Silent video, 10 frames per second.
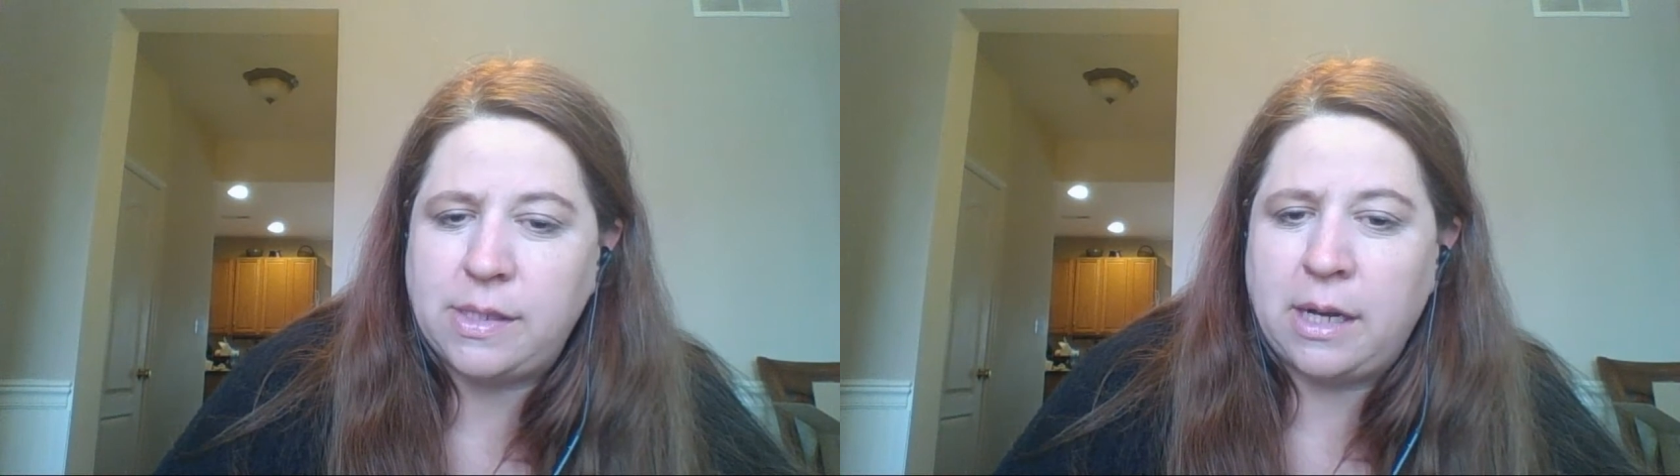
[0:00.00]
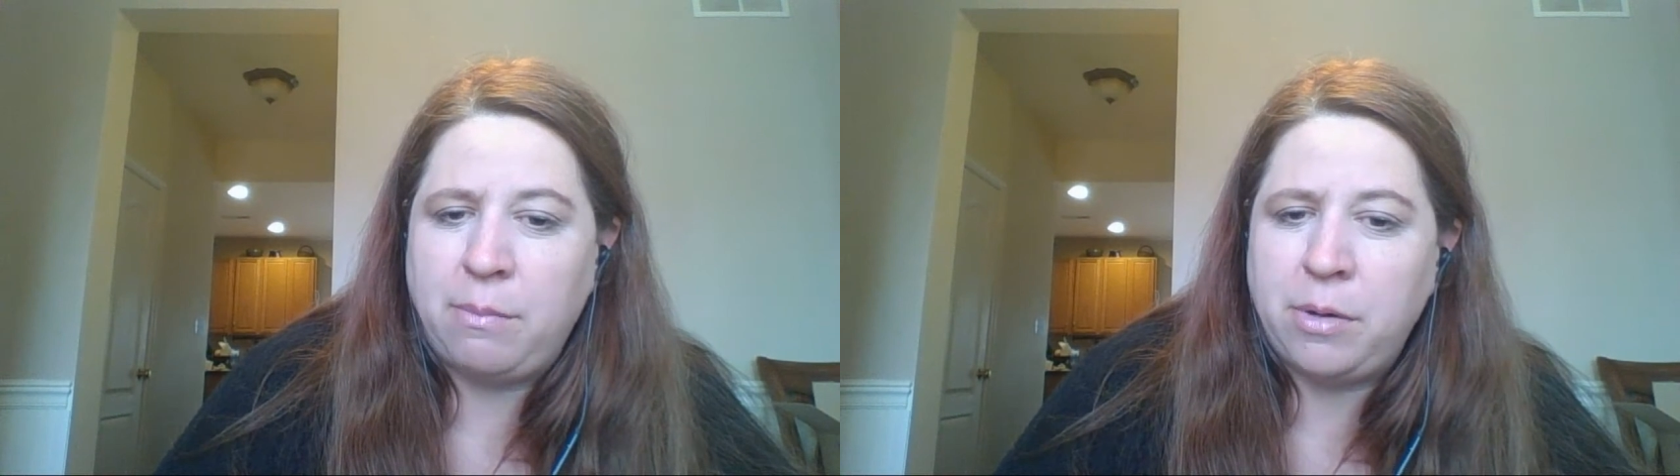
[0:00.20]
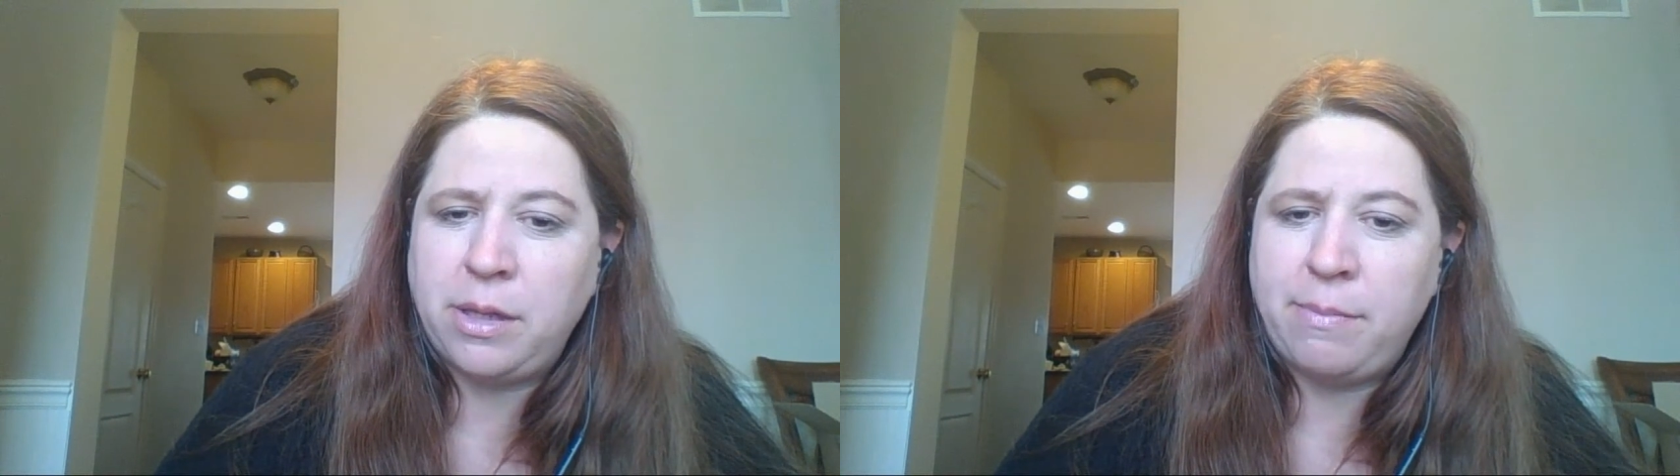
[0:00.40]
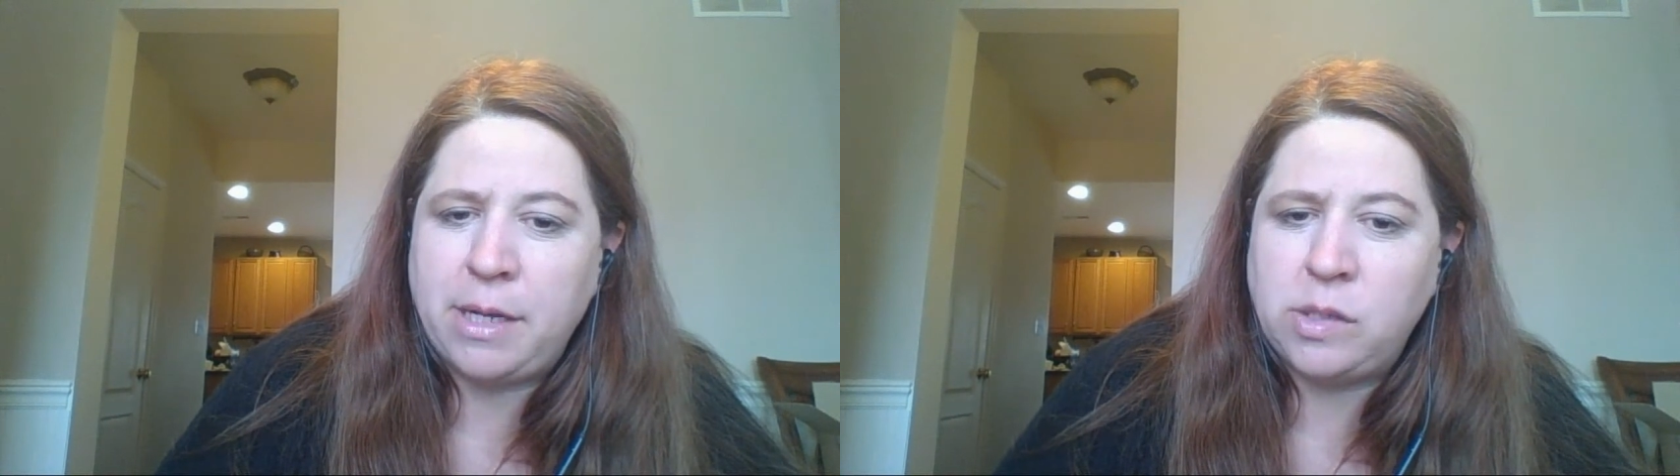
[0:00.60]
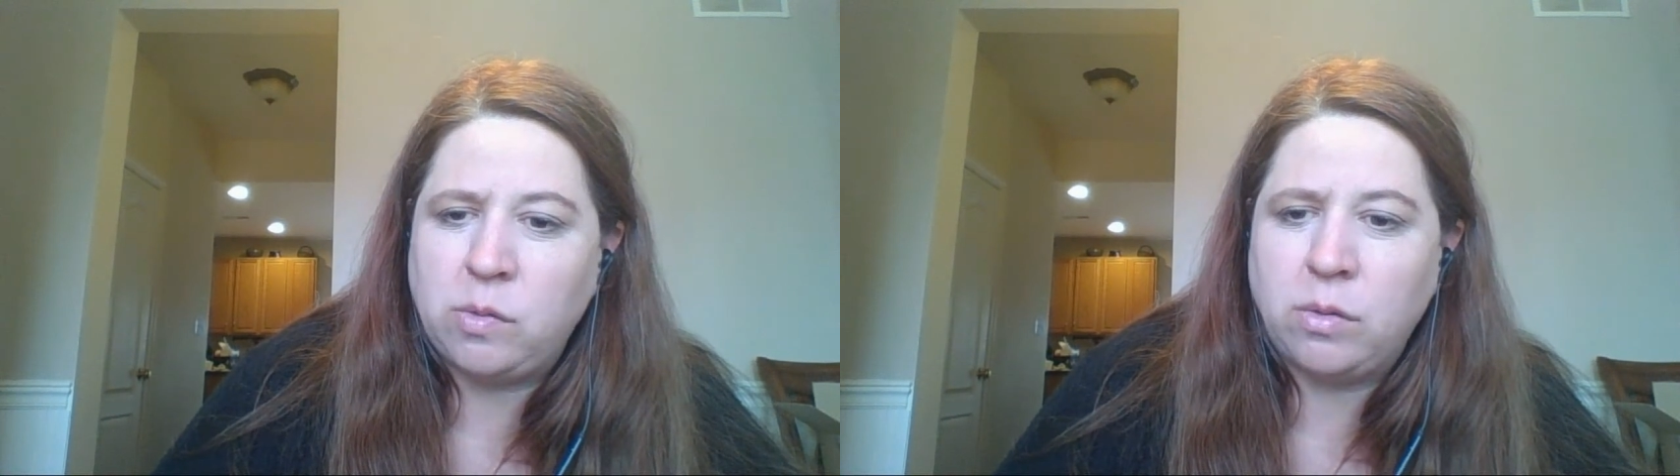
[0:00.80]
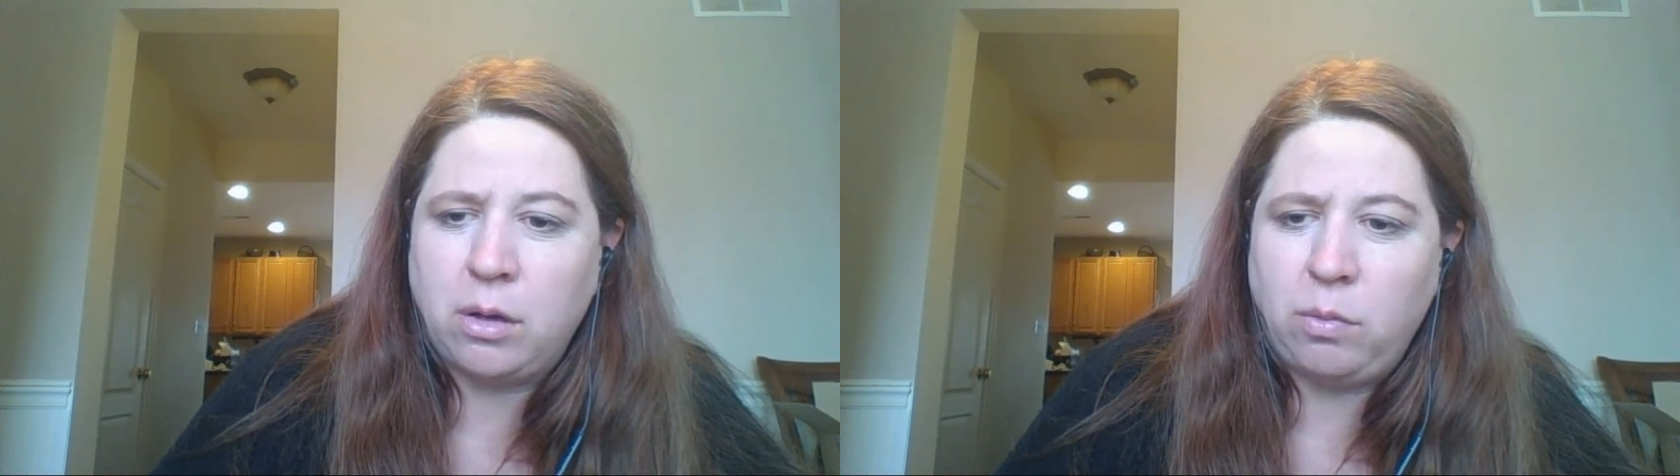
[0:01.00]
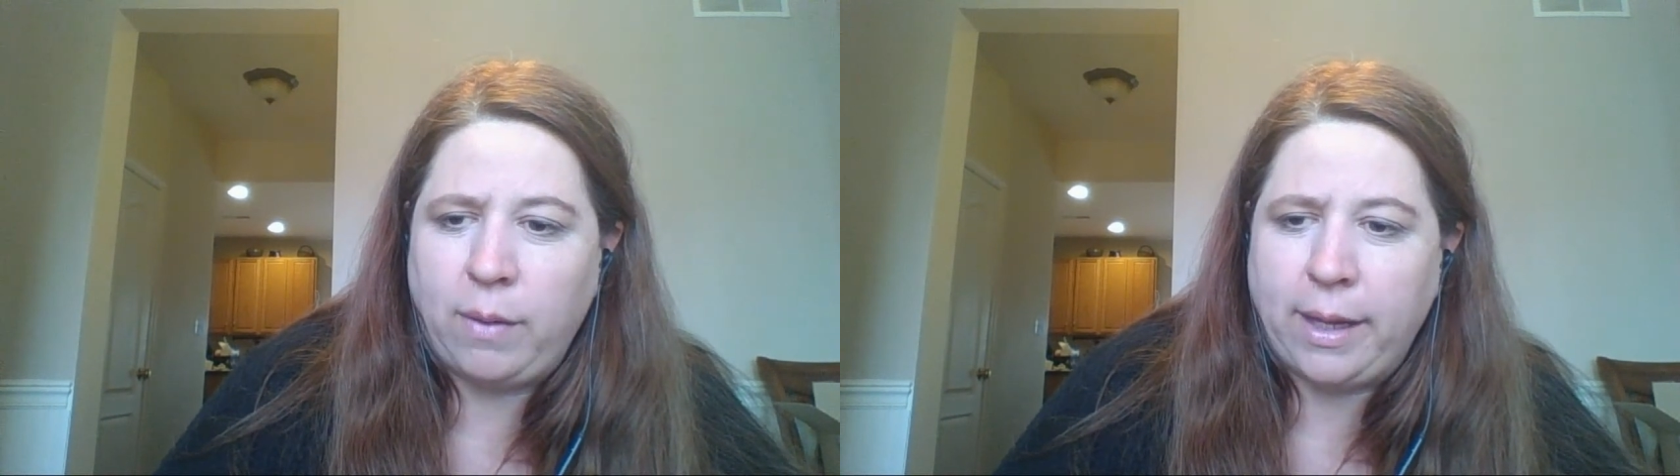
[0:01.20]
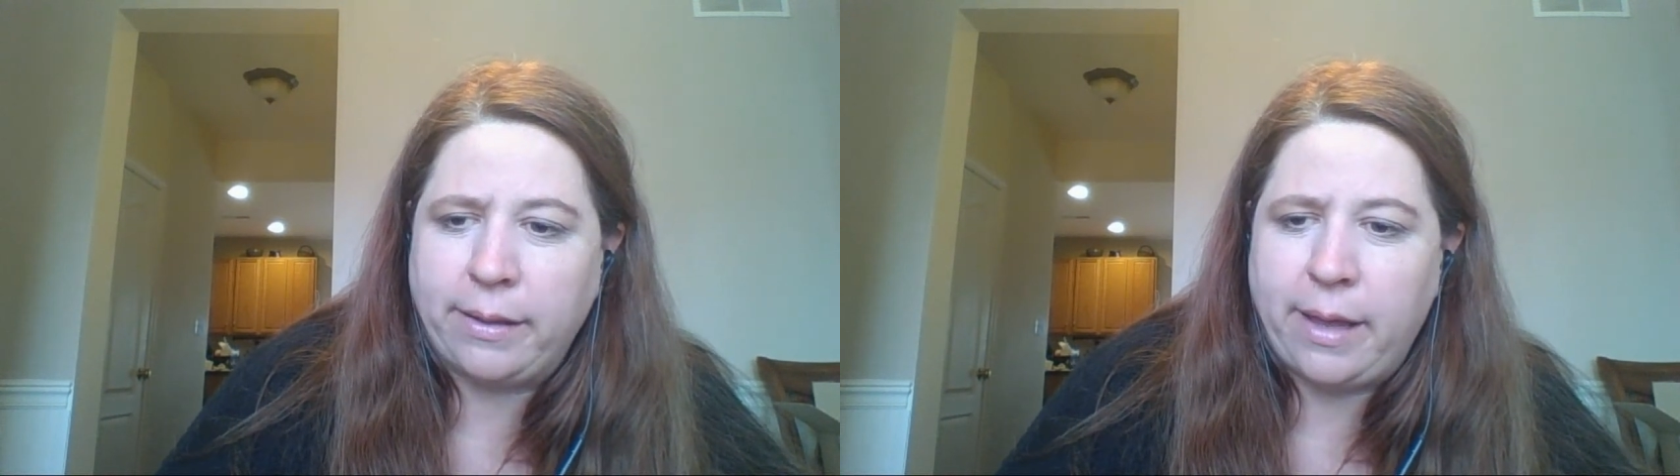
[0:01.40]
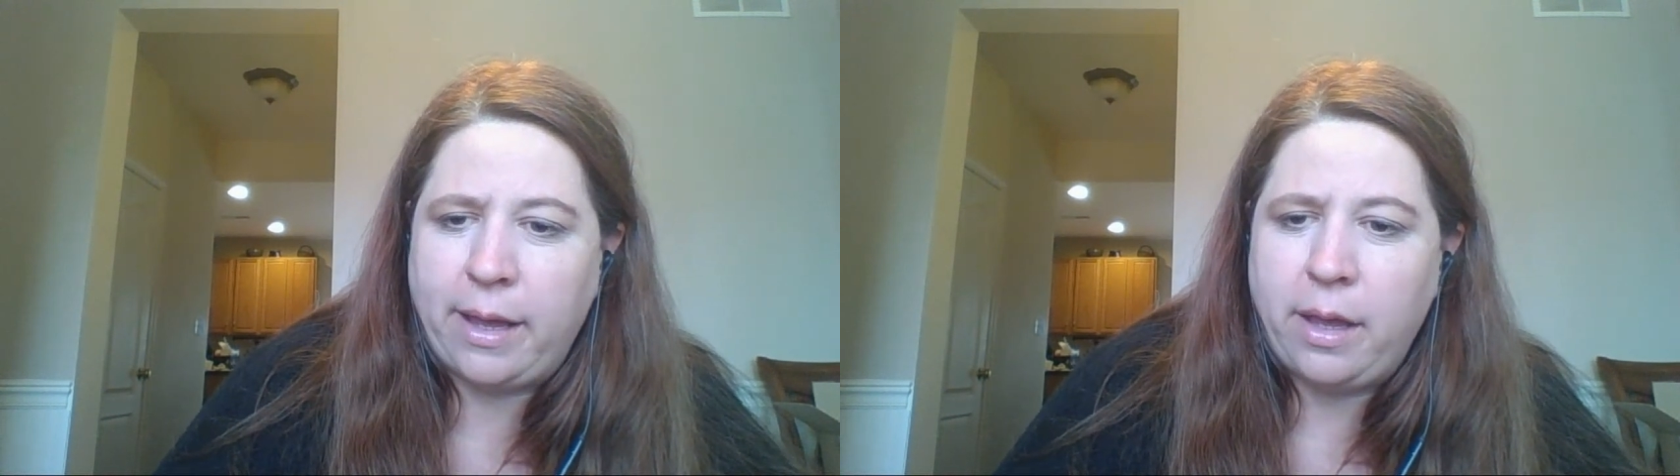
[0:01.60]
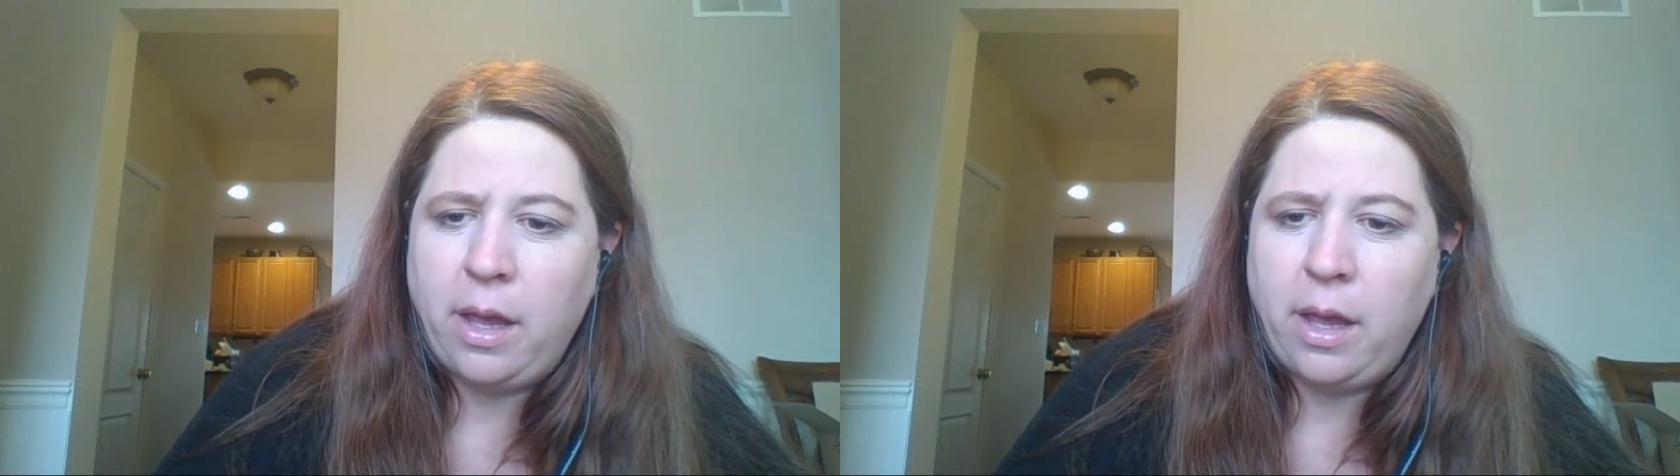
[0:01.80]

and I put them in a tool called Wakelet.